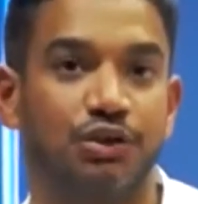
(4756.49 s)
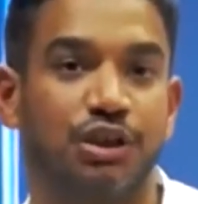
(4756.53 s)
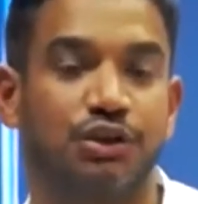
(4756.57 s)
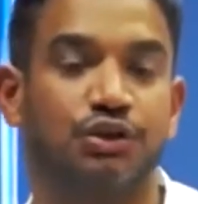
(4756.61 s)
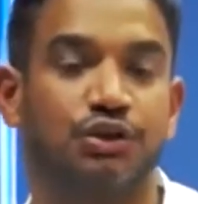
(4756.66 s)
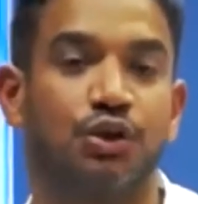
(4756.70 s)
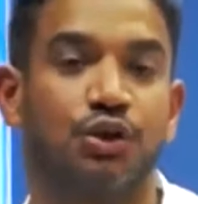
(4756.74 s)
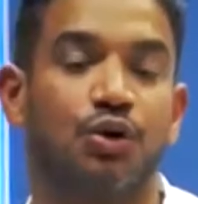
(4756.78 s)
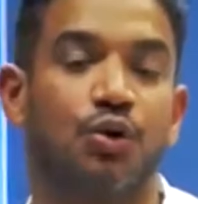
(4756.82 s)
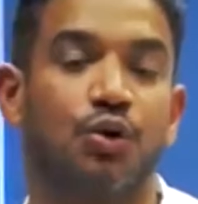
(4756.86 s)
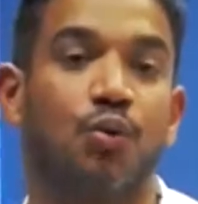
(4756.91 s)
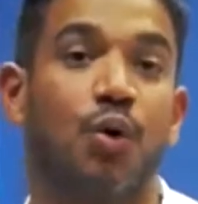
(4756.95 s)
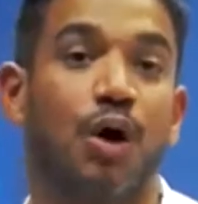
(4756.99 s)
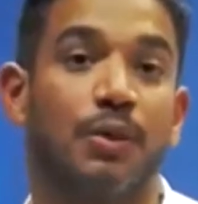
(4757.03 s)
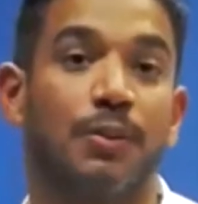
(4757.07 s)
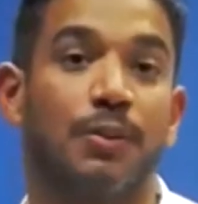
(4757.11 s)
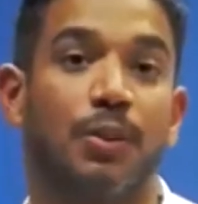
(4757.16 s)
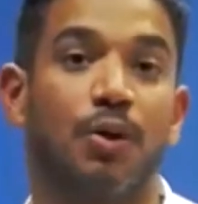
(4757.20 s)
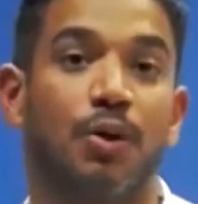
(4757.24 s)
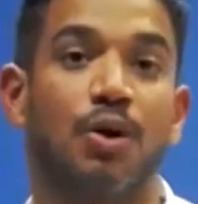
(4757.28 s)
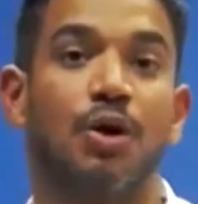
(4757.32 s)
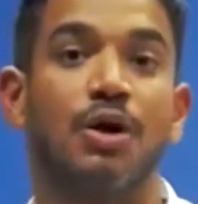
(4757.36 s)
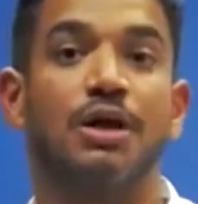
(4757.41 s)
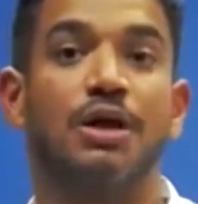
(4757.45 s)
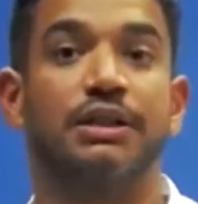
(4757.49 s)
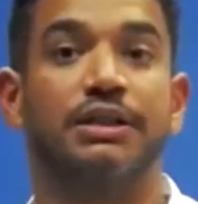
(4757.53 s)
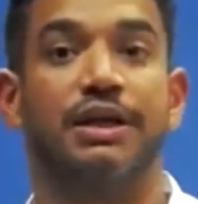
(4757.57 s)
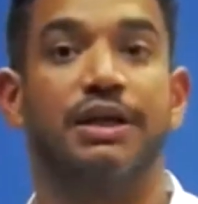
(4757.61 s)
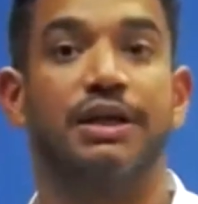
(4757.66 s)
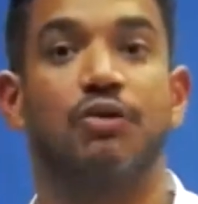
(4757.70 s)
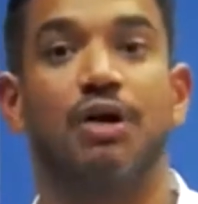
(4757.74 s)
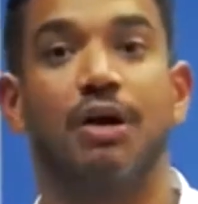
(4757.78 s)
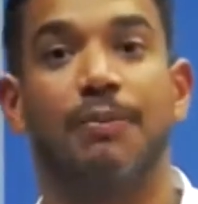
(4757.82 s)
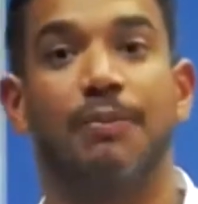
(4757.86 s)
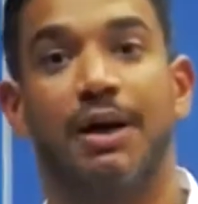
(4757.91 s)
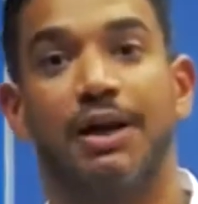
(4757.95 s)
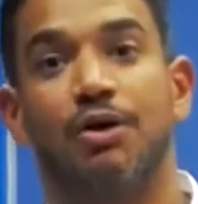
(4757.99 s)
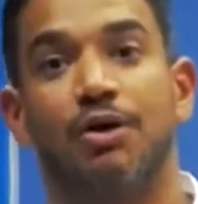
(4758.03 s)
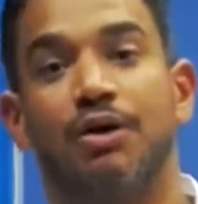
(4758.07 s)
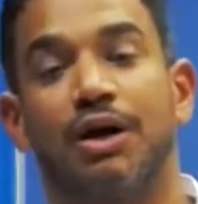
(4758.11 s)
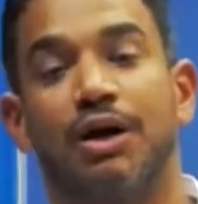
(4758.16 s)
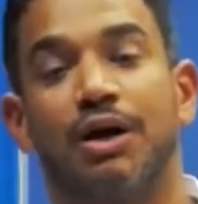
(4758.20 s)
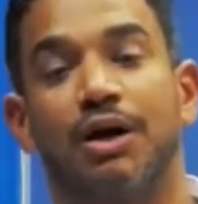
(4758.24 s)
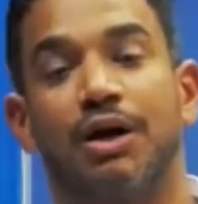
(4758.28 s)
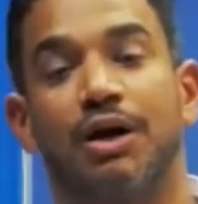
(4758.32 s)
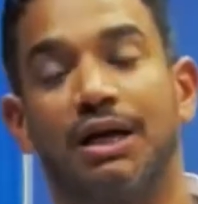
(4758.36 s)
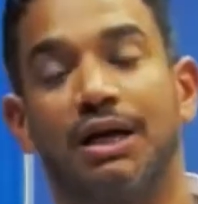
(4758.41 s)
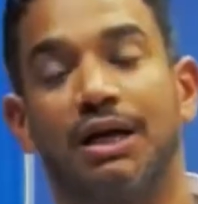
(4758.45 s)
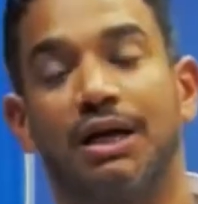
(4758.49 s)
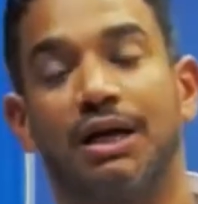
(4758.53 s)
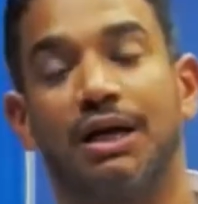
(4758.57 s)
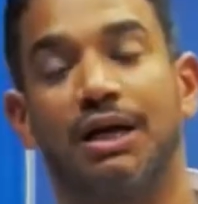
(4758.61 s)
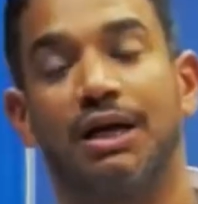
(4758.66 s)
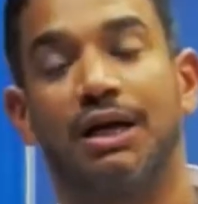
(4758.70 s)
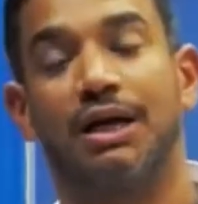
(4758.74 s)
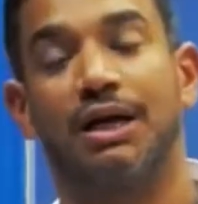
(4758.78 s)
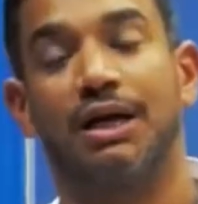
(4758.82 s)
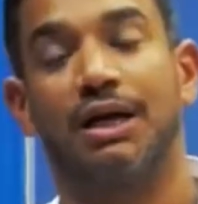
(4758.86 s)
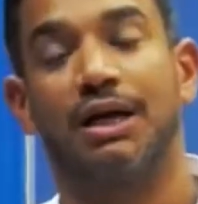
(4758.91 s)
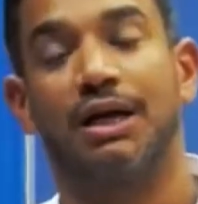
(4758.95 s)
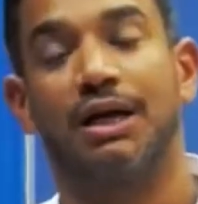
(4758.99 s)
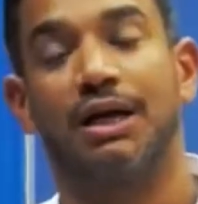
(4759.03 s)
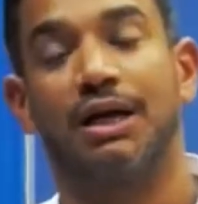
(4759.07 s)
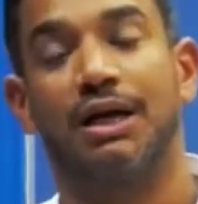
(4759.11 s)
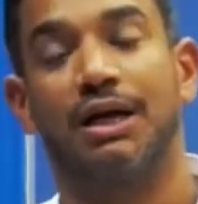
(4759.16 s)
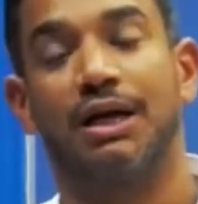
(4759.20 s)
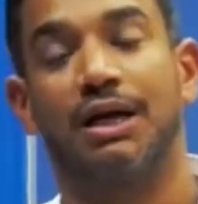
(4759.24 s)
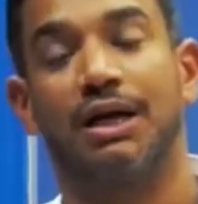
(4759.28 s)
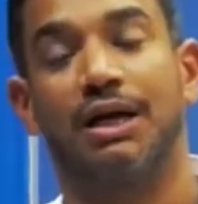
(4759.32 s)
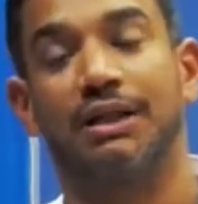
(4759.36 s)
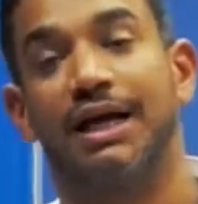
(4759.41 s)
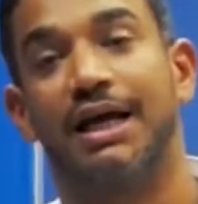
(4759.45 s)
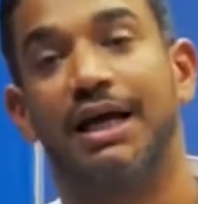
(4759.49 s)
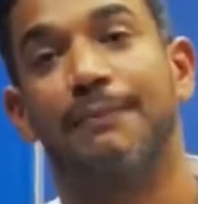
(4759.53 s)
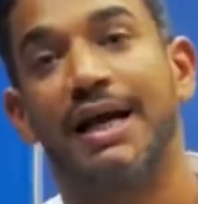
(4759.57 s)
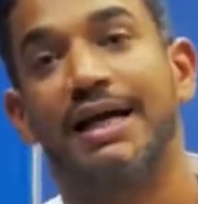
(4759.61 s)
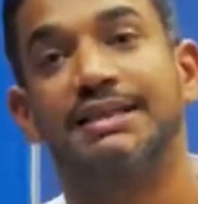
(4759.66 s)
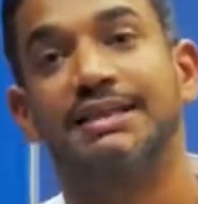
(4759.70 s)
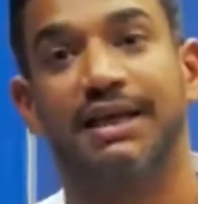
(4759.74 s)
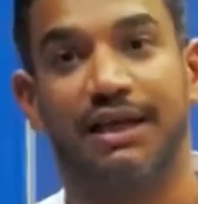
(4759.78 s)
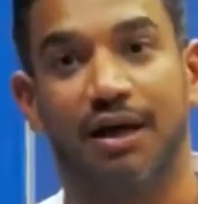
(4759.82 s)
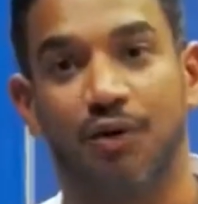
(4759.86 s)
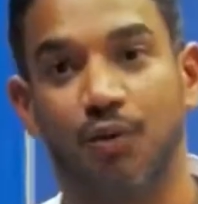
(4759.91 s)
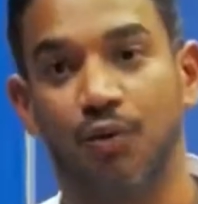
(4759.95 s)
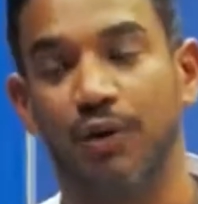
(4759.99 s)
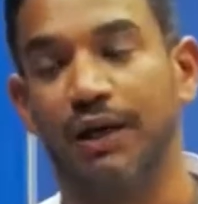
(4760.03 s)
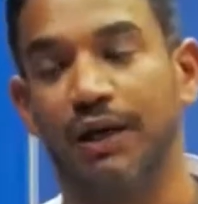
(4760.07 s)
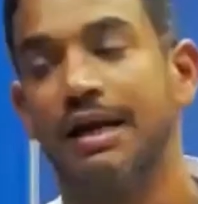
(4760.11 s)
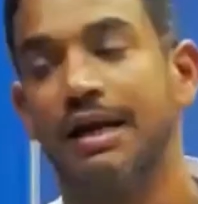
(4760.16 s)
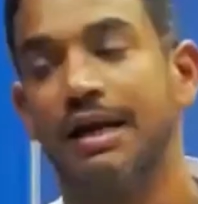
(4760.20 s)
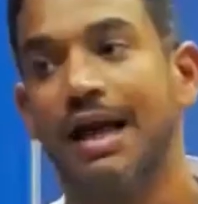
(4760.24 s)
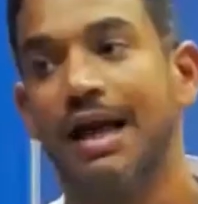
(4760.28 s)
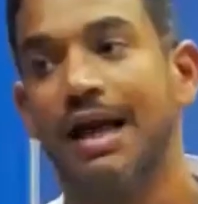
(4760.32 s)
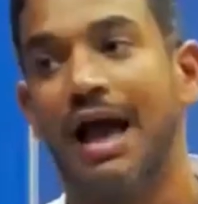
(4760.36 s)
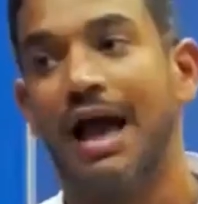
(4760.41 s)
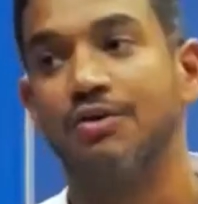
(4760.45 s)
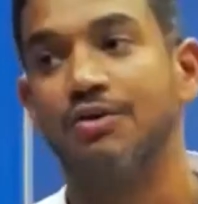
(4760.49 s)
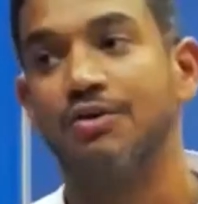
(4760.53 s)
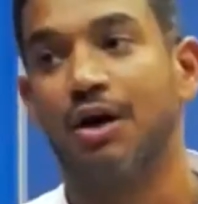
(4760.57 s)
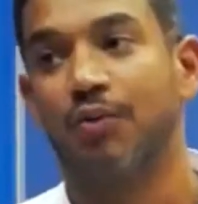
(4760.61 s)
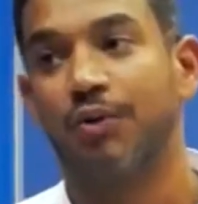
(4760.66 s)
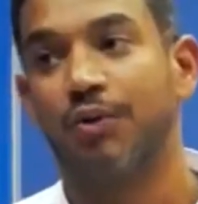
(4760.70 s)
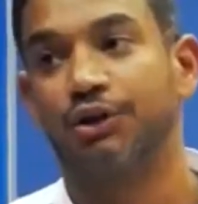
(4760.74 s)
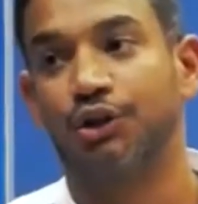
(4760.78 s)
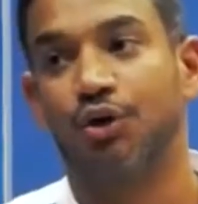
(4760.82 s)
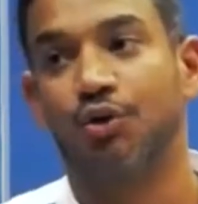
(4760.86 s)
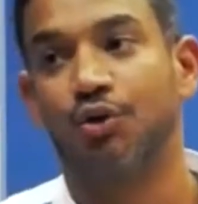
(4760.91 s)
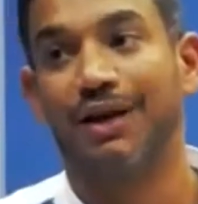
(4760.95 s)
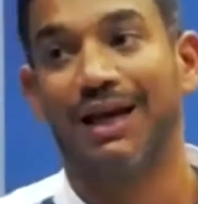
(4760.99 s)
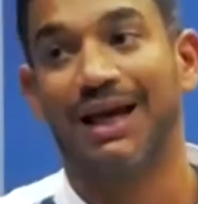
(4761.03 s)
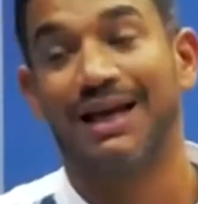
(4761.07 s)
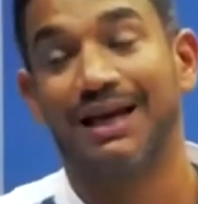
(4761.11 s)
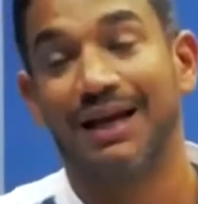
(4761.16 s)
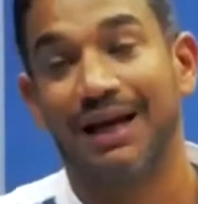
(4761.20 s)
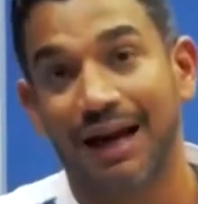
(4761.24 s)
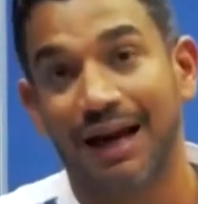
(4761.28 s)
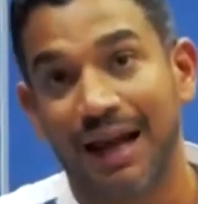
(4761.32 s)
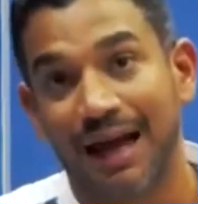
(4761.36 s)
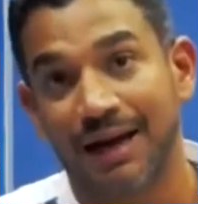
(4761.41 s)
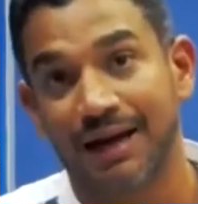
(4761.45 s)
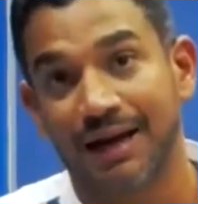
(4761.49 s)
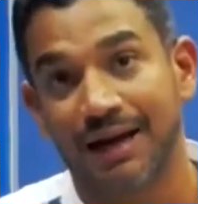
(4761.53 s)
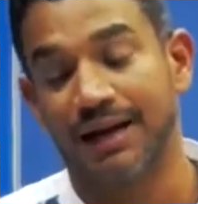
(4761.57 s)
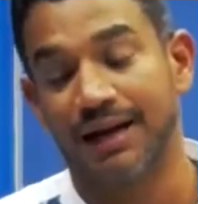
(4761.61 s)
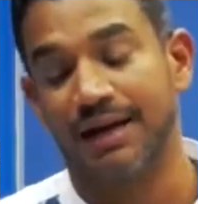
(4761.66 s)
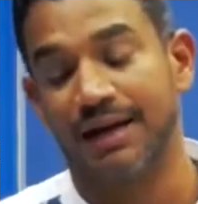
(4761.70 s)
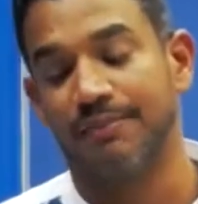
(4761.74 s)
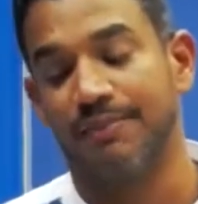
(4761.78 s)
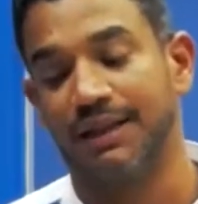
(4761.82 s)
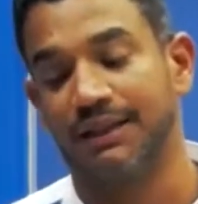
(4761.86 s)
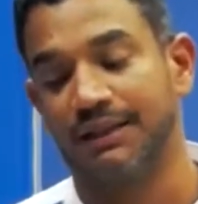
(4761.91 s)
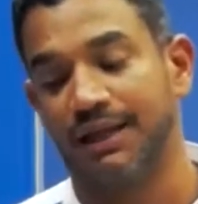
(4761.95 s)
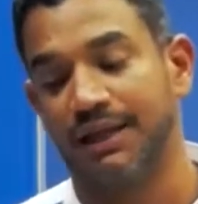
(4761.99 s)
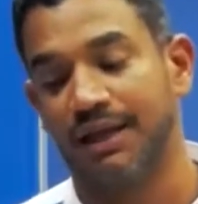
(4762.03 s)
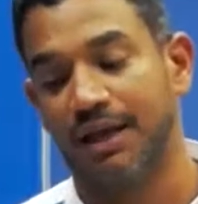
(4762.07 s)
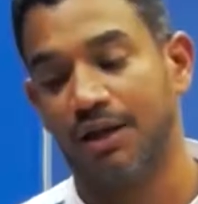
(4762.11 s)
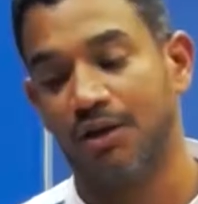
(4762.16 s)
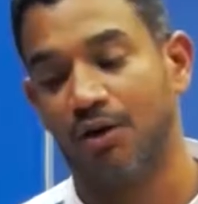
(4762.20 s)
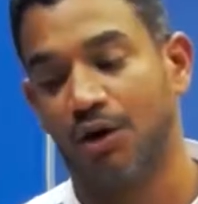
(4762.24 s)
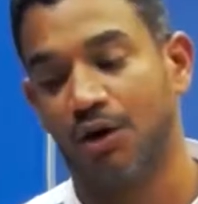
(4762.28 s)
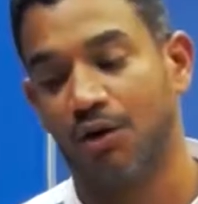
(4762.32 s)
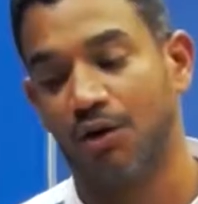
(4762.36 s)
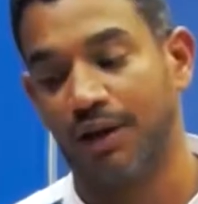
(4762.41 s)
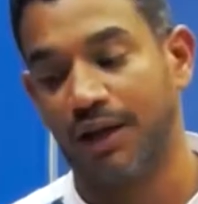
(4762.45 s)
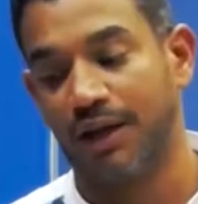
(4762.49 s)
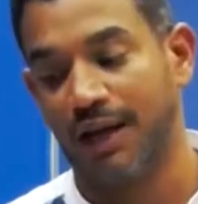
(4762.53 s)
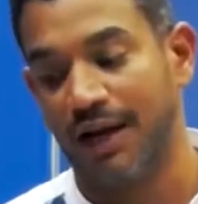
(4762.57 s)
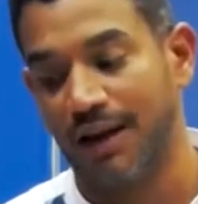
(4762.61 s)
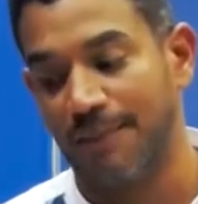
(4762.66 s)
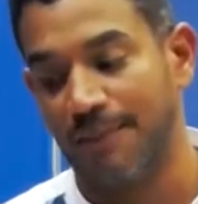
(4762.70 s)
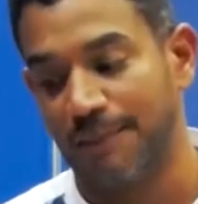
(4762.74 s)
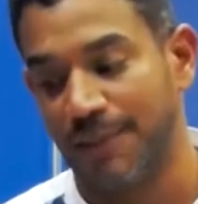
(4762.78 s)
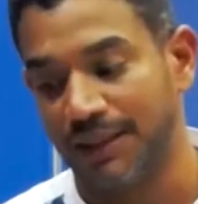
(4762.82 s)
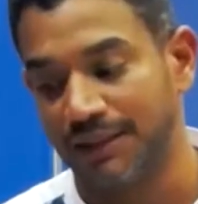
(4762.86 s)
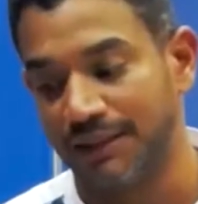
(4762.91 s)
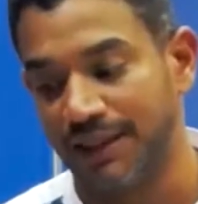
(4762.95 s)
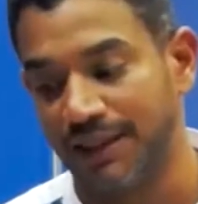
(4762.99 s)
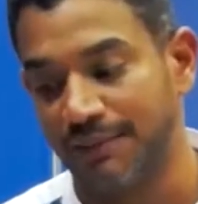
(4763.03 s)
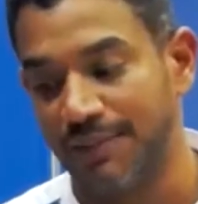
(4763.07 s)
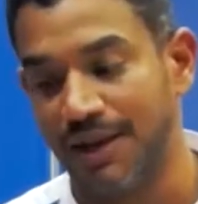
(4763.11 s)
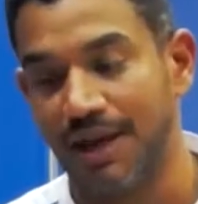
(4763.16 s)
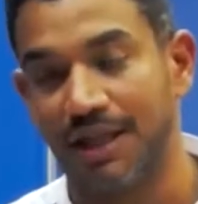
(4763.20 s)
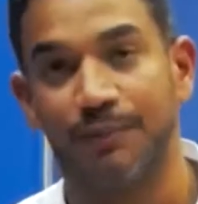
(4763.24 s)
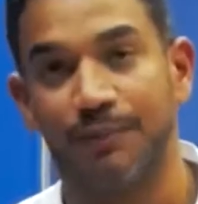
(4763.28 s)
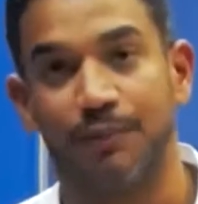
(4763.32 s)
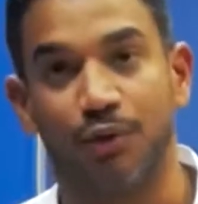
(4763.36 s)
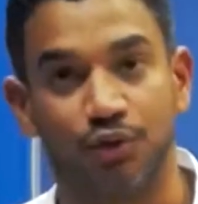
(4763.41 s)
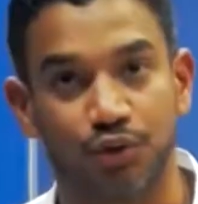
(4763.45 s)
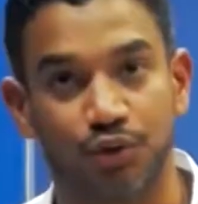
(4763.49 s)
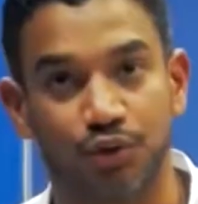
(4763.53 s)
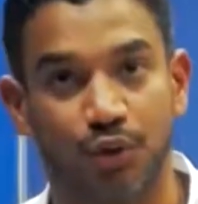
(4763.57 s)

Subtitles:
If you have more capacity of negotiation, when there are more countries that are united.